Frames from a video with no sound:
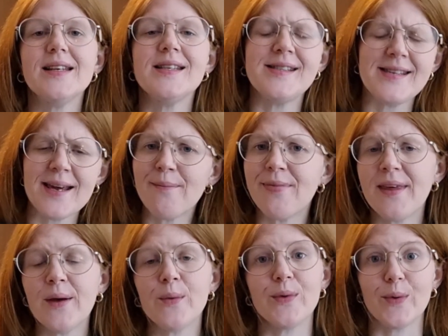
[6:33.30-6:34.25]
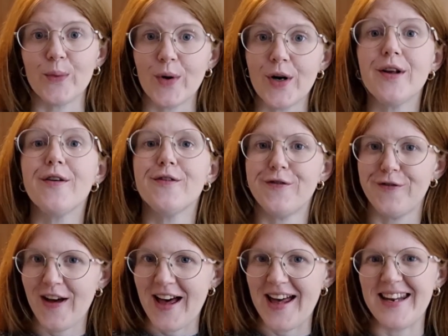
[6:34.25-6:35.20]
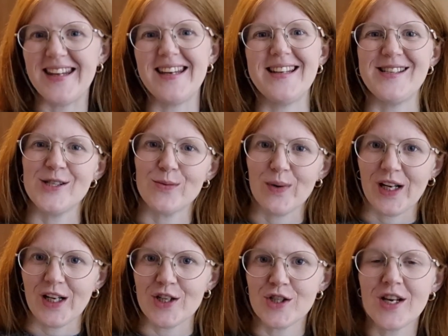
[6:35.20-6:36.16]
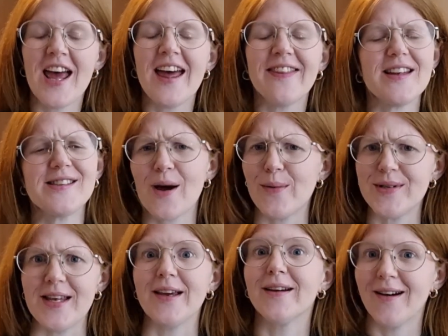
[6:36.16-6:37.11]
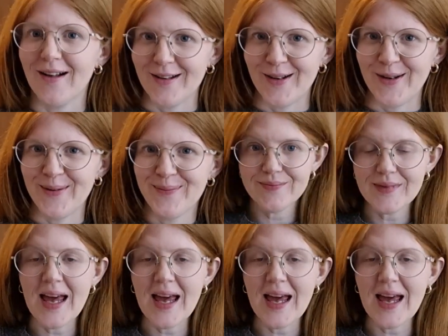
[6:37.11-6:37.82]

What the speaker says: Same thing with the word färg in Swedish. That's how we say color.